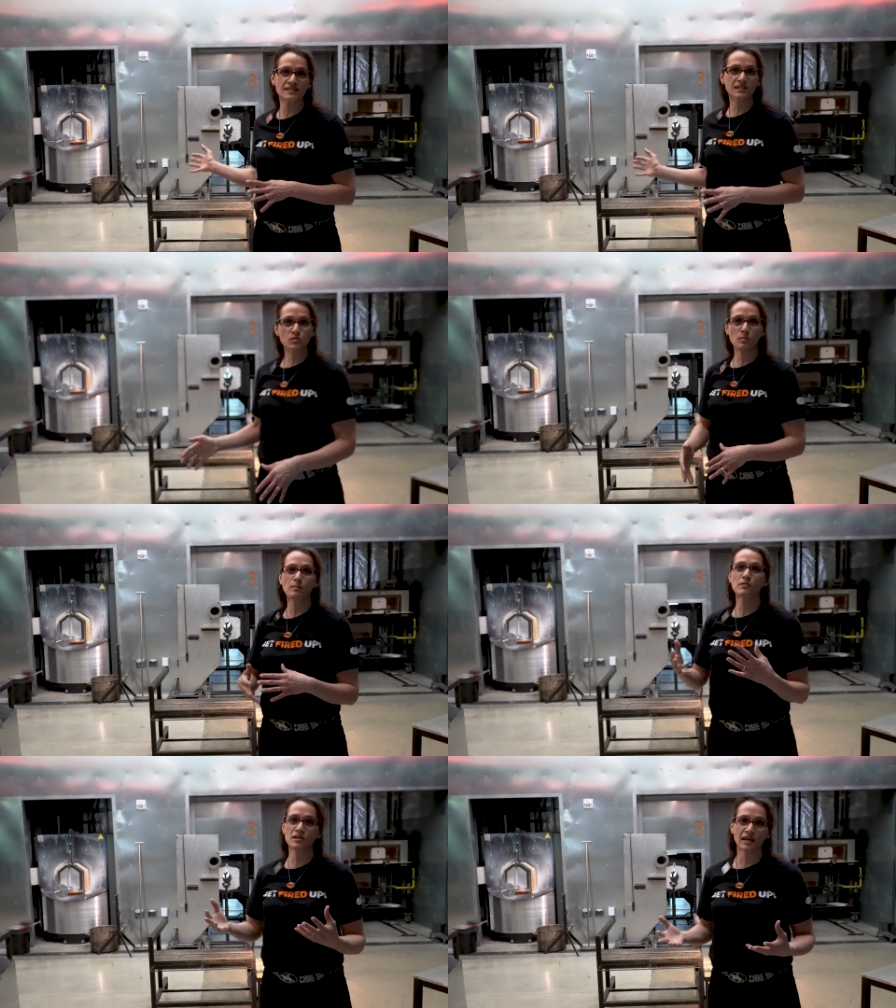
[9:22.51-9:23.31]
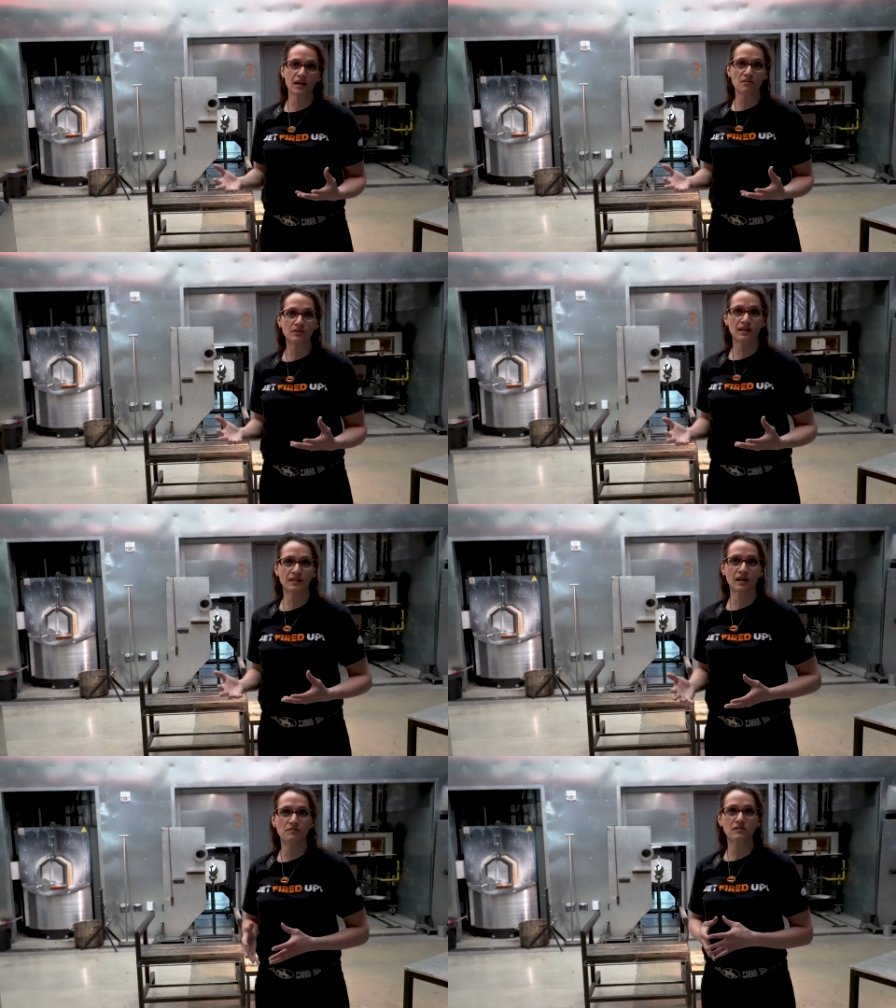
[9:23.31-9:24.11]
That's what people think of when they
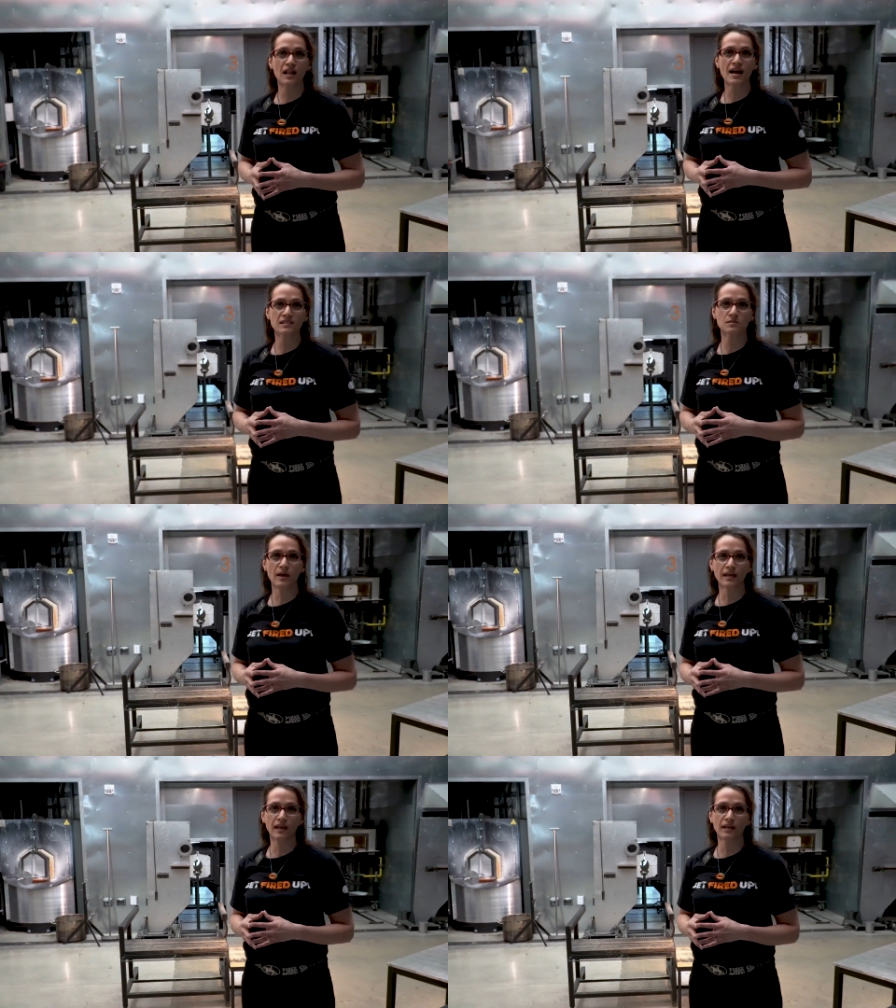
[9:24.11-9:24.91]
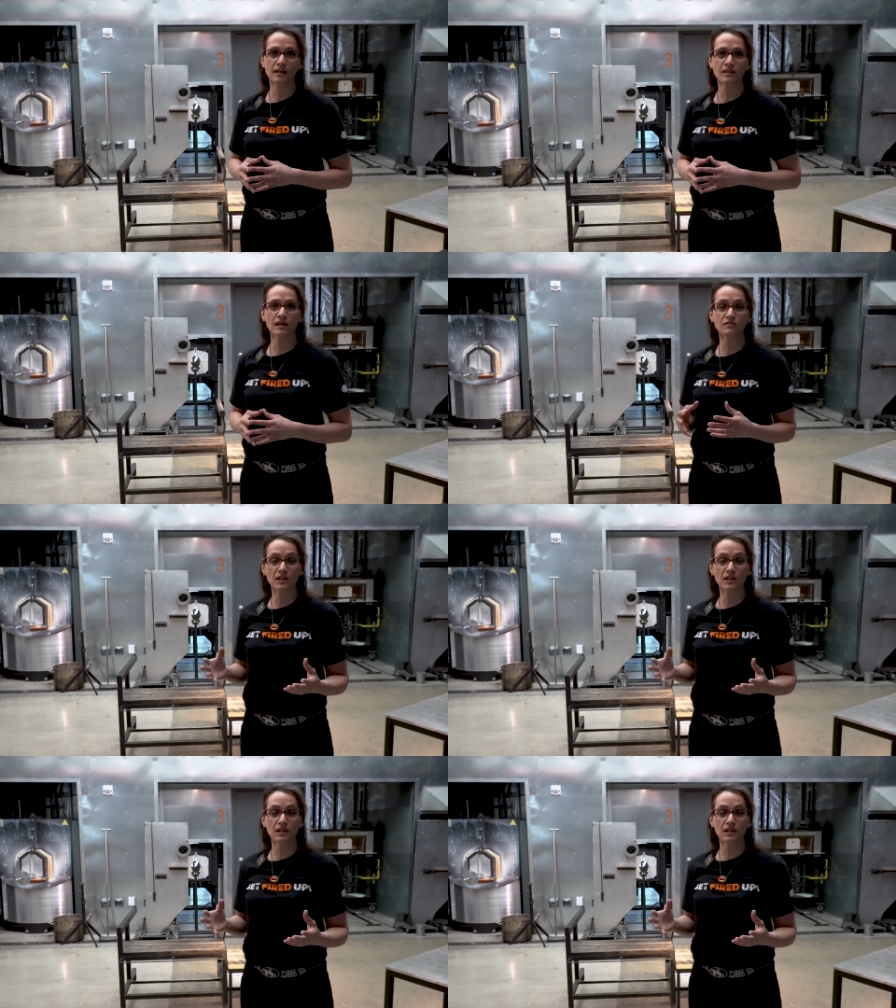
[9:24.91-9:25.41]
think of glass making. They think of